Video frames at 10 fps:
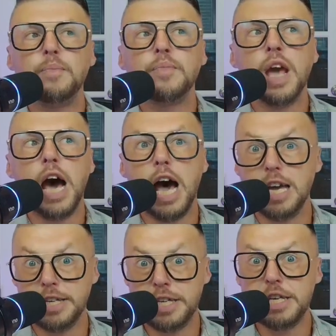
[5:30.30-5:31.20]
Uh,
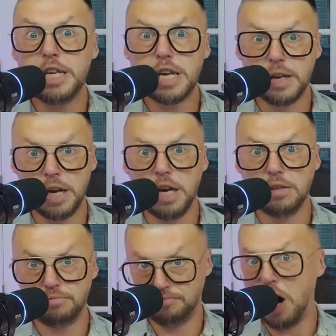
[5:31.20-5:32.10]
he uh,
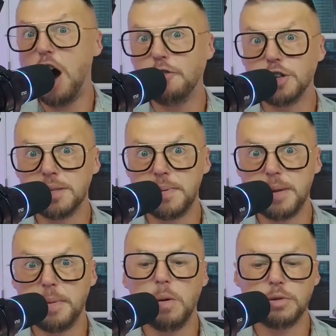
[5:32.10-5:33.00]
offers
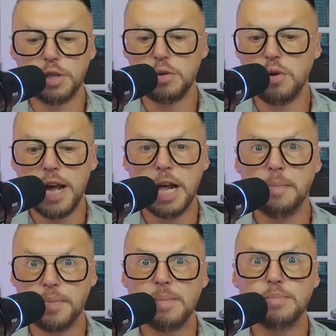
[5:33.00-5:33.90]
people to
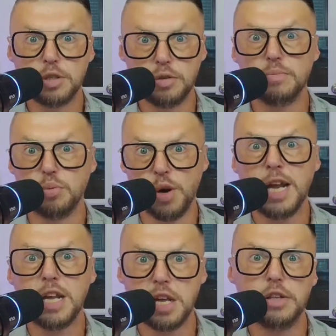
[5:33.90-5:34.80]
help them to
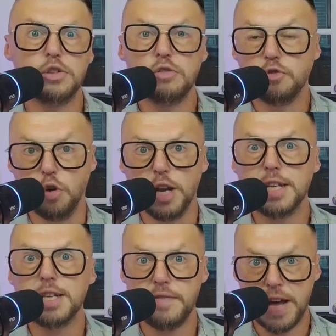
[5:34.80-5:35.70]
break into
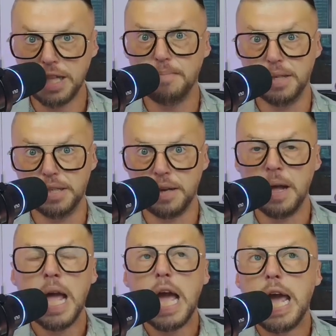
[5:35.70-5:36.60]
front-end development.
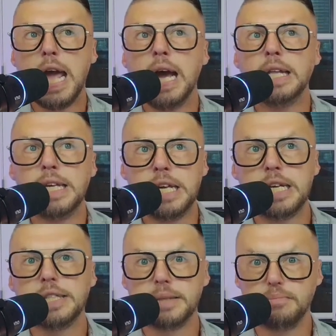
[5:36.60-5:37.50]
And
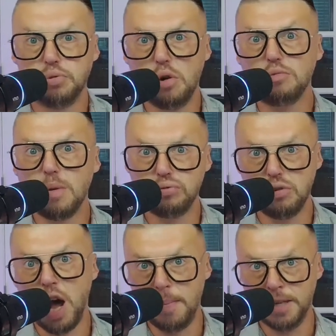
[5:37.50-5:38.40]
his program
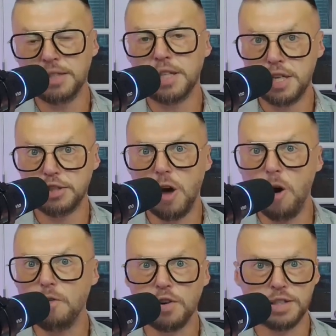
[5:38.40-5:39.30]
promise, his
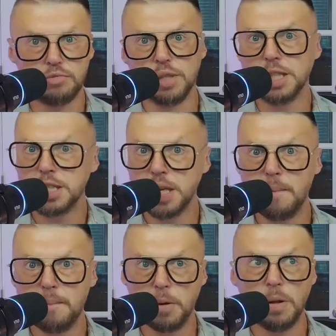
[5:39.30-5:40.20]
offer is really
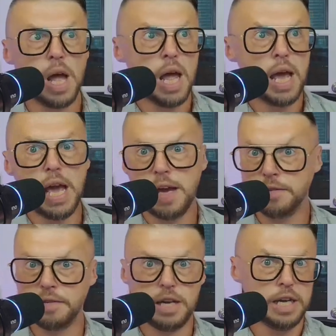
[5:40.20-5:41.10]
simple.
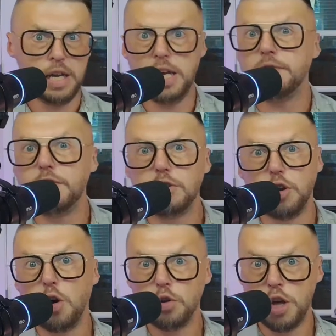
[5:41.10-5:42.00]
If, if you
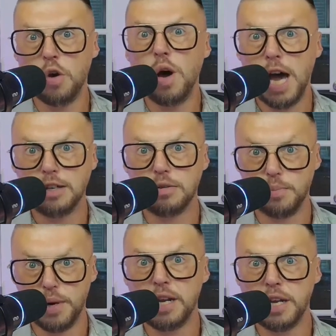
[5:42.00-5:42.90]
don't know how to
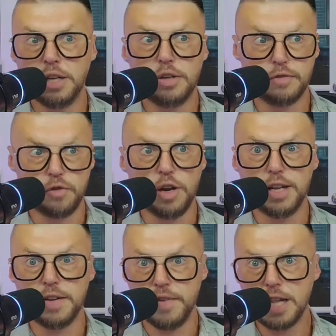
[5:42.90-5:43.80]
break into
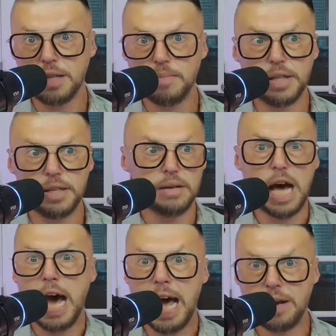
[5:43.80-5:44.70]
front-end development,
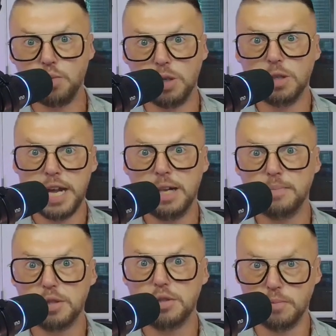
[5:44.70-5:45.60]
I will
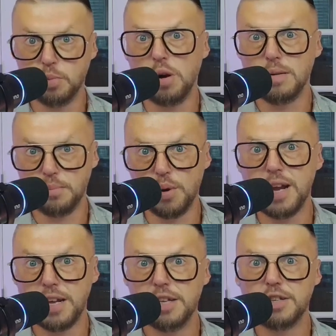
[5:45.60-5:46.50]
help you to br
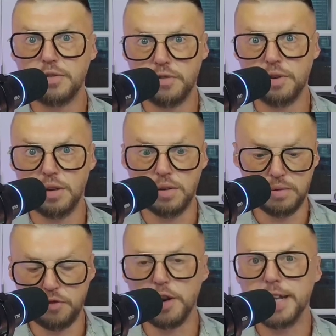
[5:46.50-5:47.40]
break into uh,
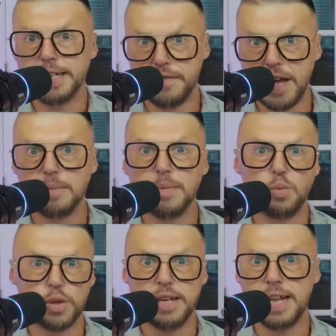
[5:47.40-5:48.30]
front-end
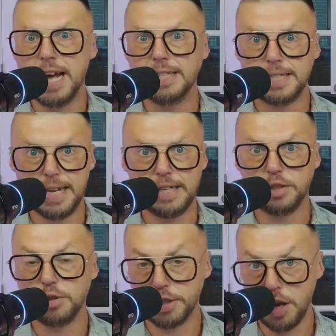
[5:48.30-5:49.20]
development within ninety days
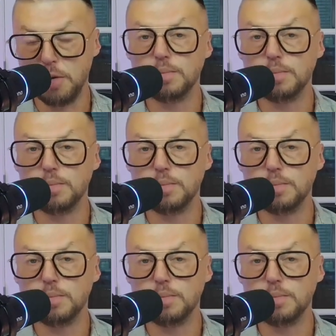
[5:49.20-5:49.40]
or so.